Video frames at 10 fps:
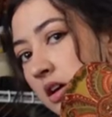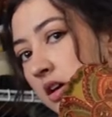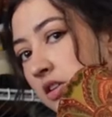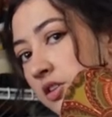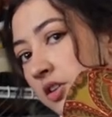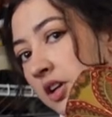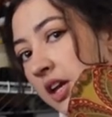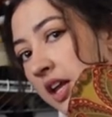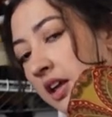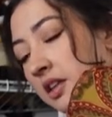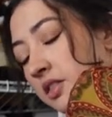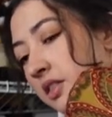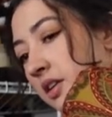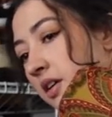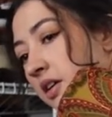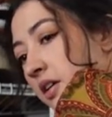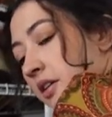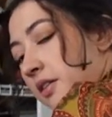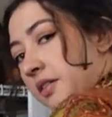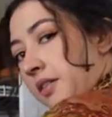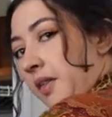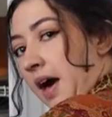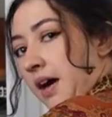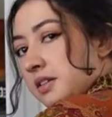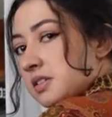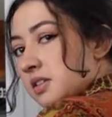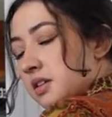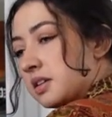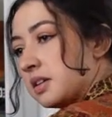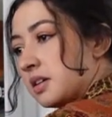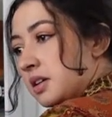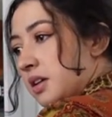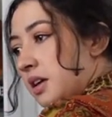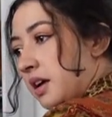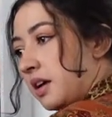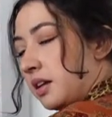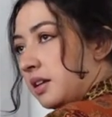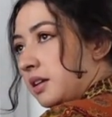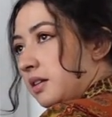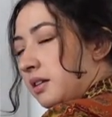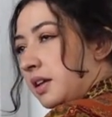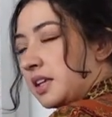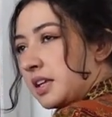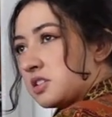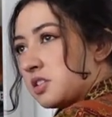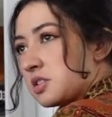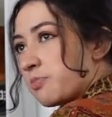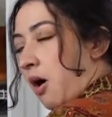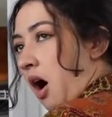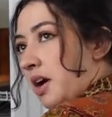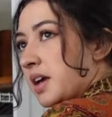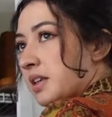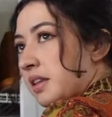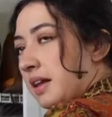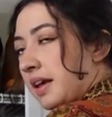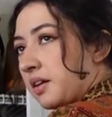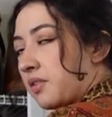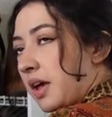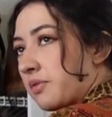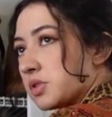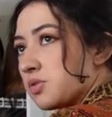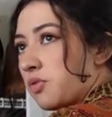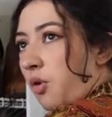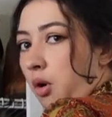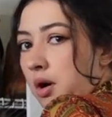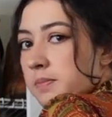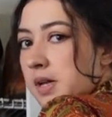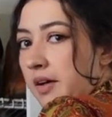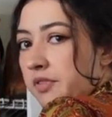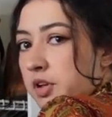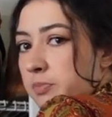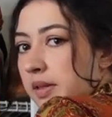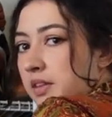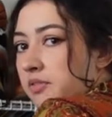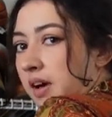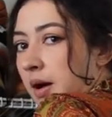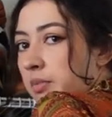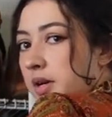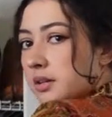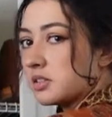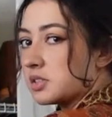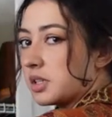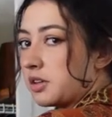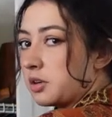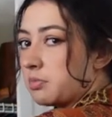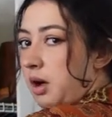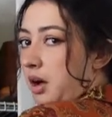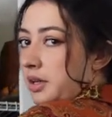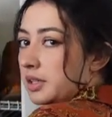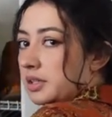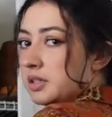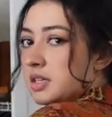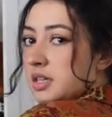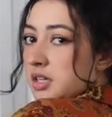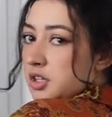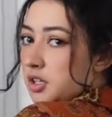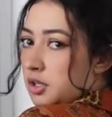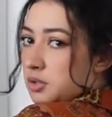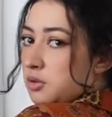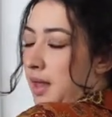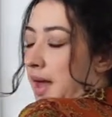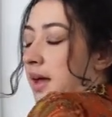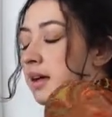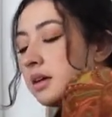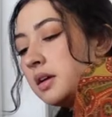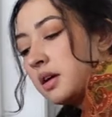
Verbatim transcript: underneath that like into this pocket that like gets formed after you pin the fabric. There's like a little pocket. You could do that,